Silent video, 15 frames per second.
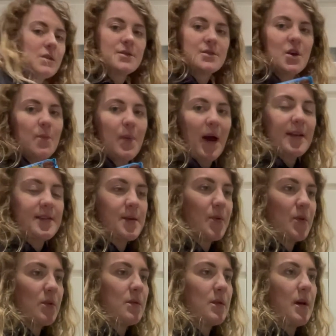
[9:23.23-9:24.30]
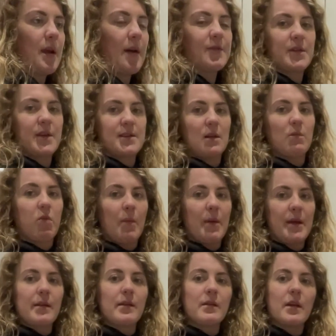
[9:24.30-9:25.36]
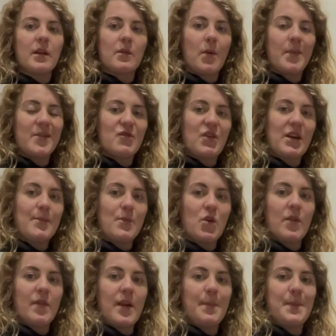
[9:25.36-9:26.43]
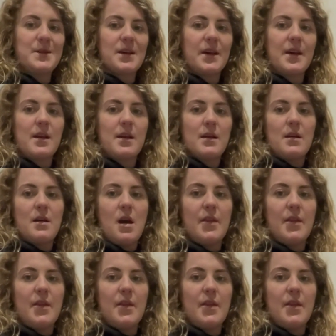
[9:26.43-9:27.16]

So palatable. And after this, it'll probably trigger more of an appetite.